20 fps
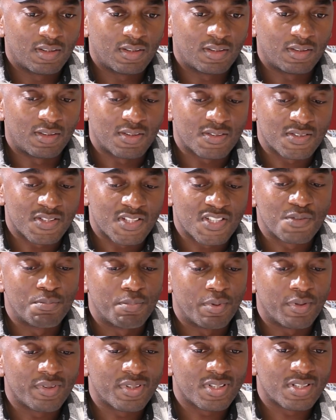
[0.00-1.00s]
there's a
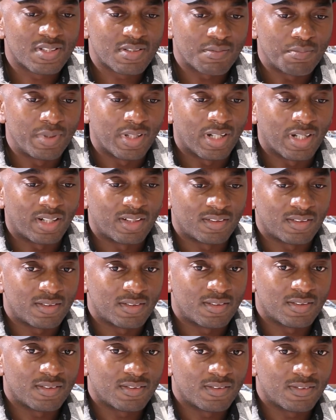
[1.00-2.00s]
spirit
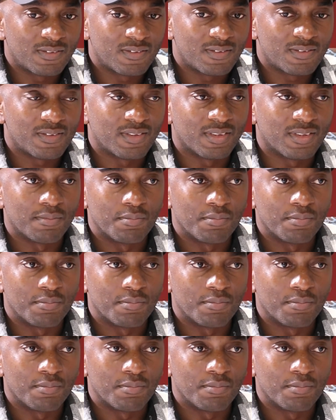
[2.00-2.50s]
behind the